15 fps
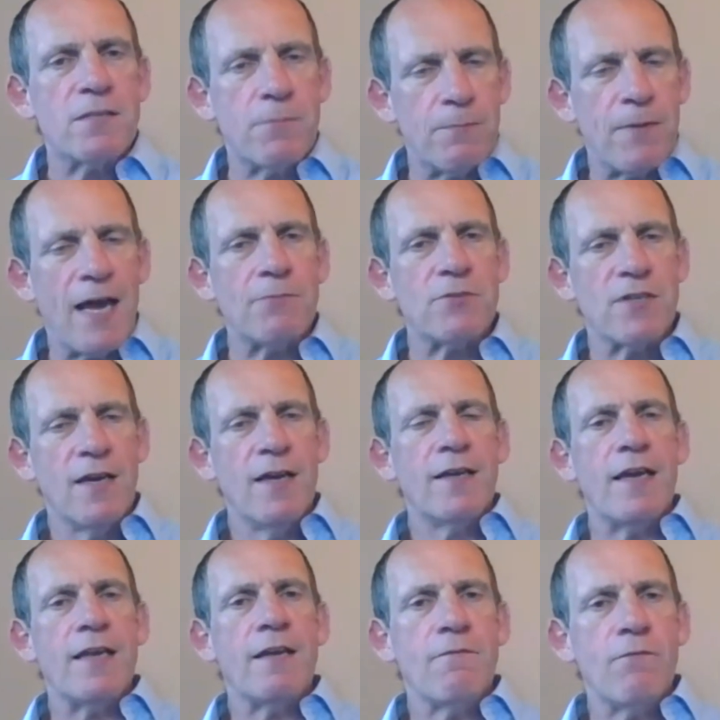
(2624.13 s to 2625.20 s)
but perhaps
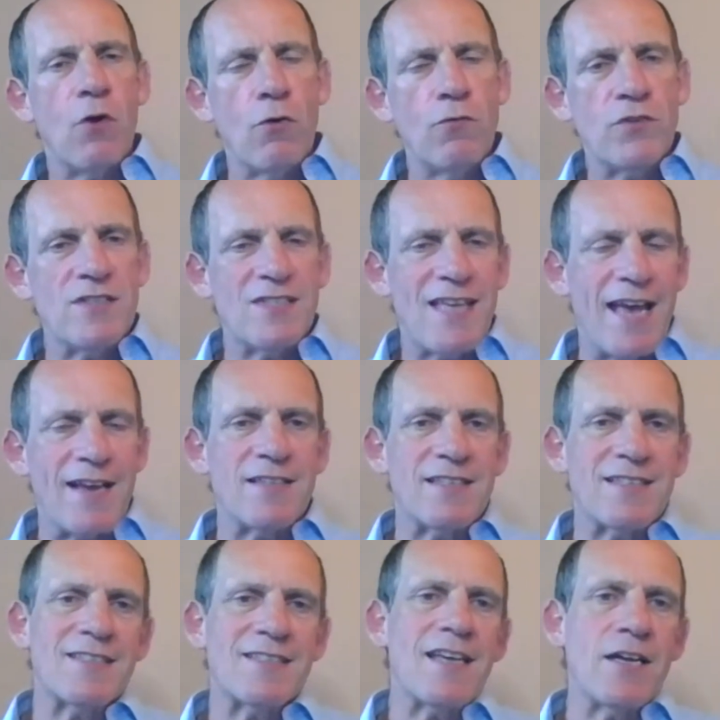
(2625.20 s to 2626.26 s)
getting involved in
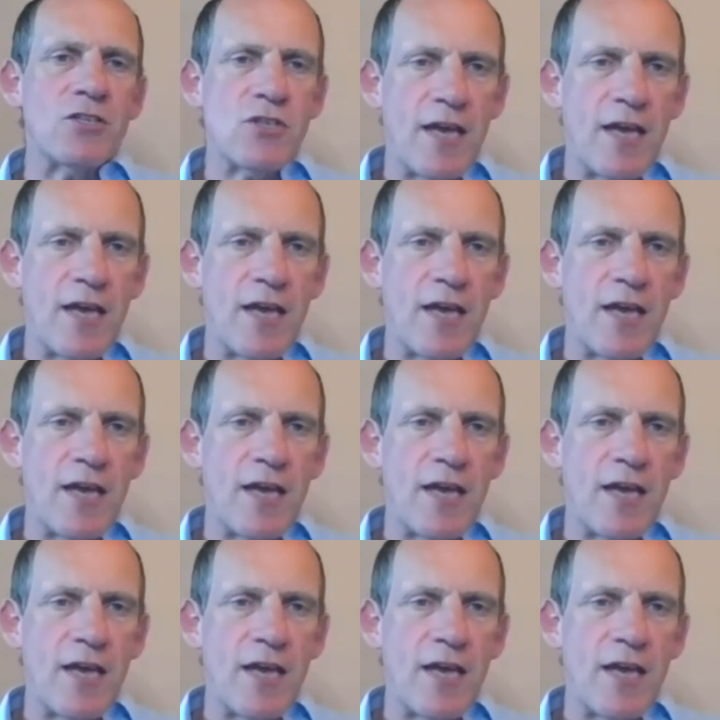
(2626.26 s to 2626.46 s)
sectors such